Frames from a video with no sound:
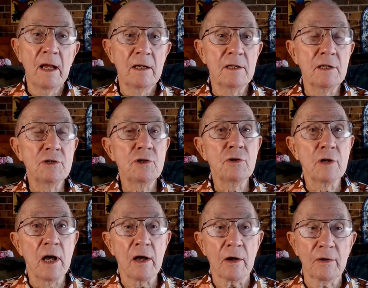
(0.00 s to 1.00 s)
Did you
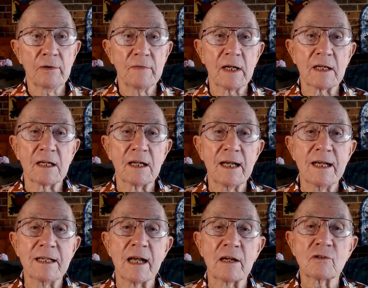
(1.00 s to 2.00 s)
know that clay
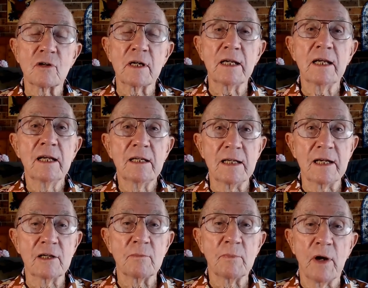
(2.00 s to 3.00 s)
is actually
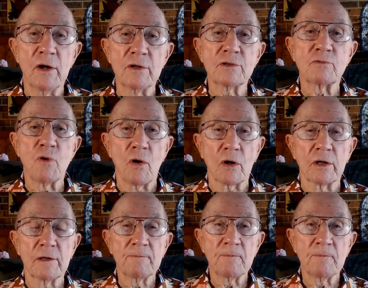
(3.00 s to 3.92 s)
decomposed rock?